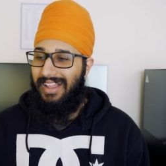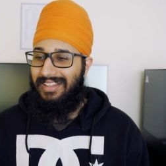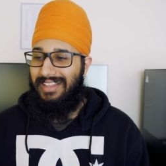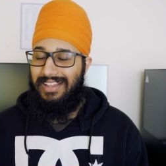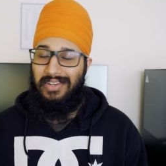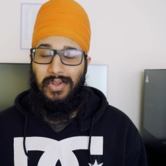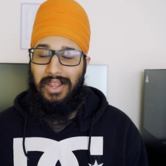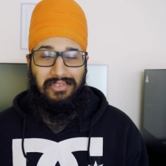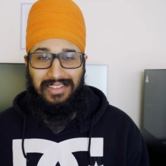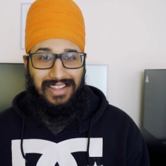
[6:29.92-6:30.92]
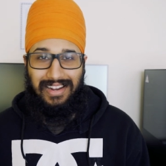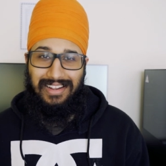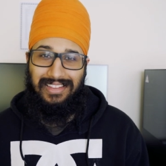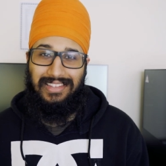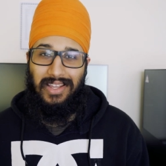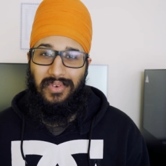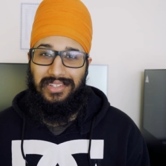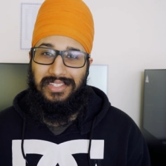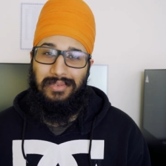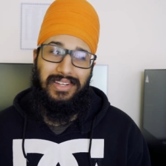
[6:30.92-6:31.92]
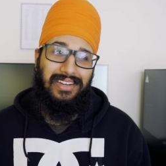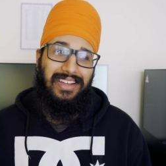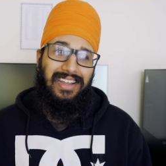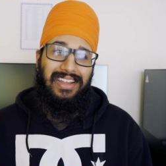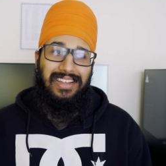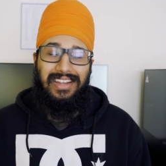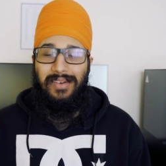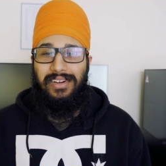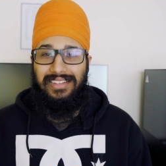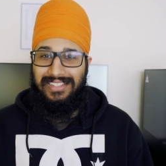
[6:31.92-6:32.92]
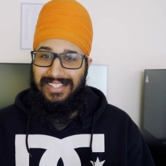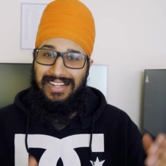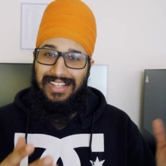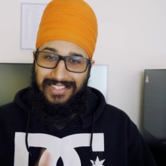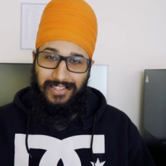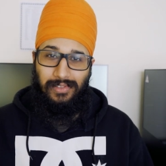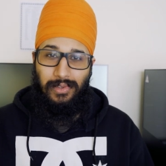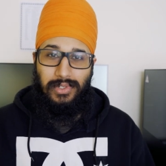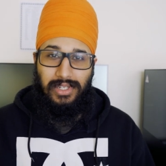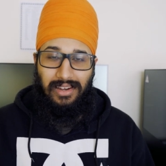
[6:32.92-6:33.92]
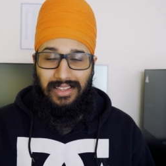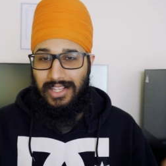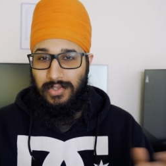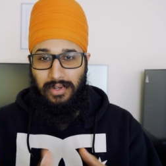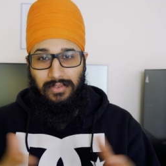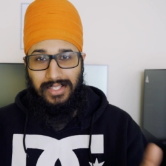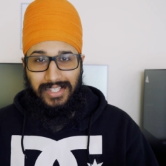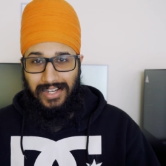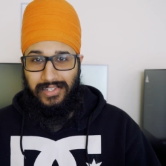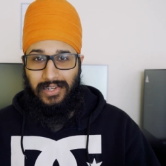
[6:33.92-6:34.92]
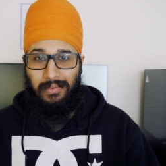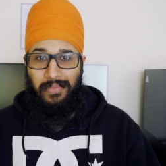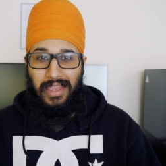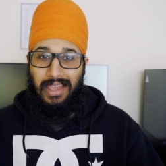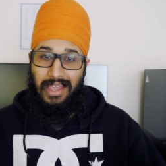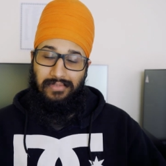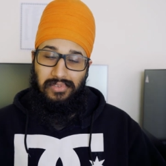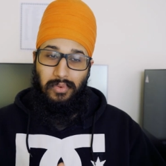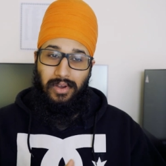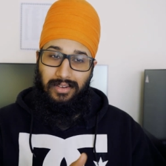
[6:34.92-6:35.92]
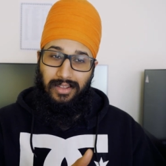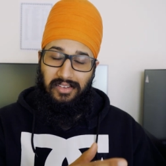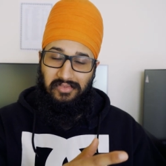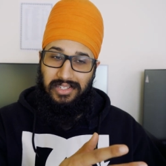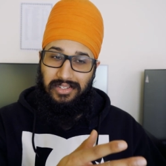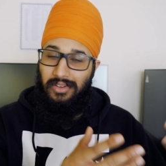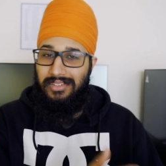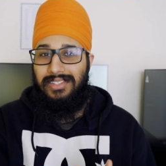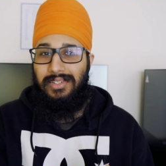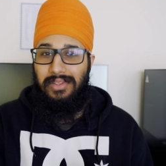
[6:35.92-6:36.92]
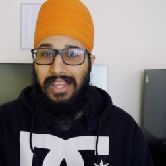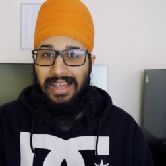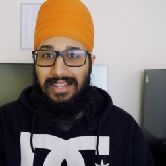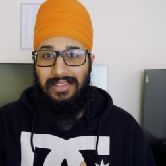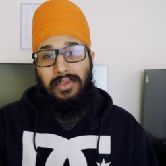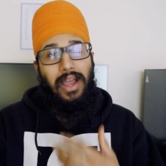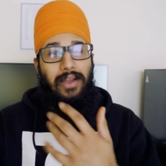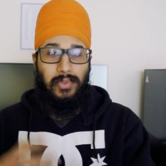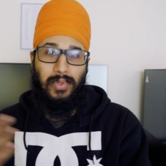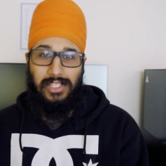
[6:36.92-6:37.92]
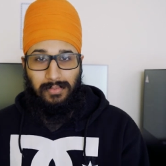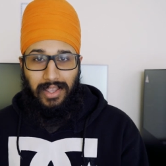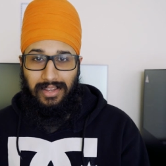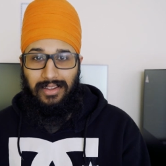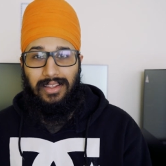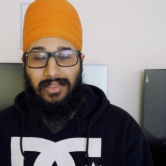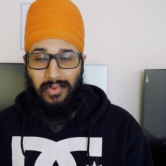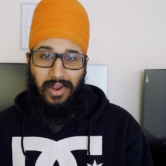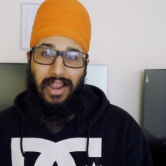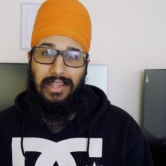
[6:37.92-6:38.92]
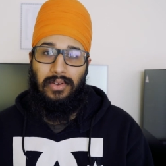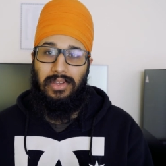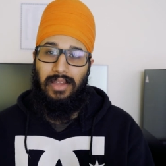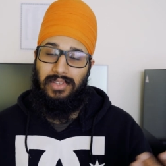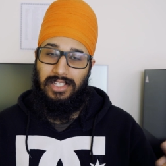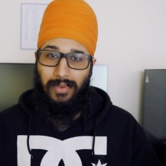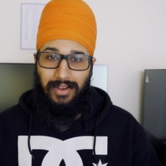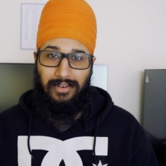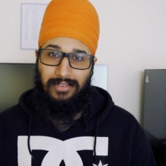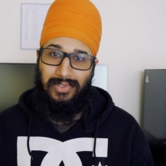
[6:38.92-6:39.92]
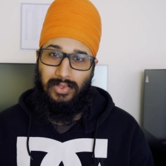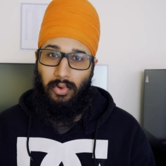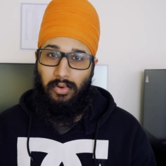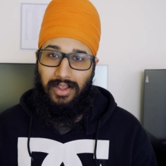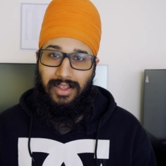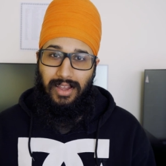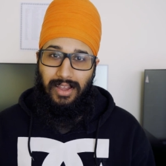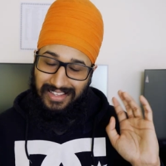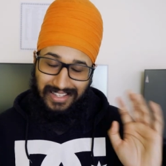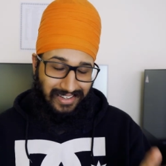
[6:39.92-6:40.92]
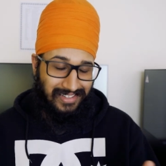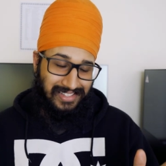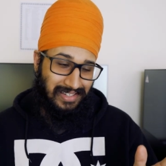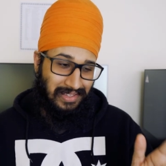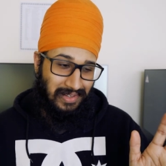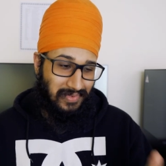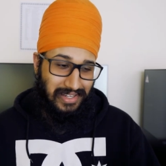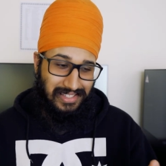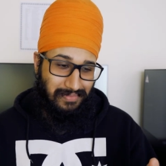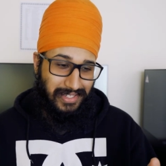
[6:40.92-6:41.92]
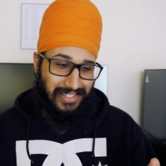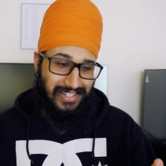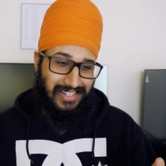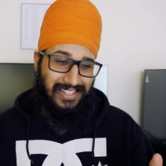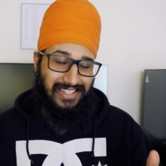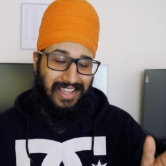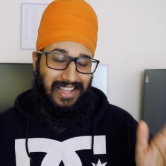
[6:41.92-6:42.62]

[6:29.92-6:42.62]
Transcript: and they can do everything and anything they want to. But come on, that's an easy solution and gets rid of the tension. If you want a reason not to do that, you have to explain it in the writing or you have to explain it in the story. The younger son then reads the messages,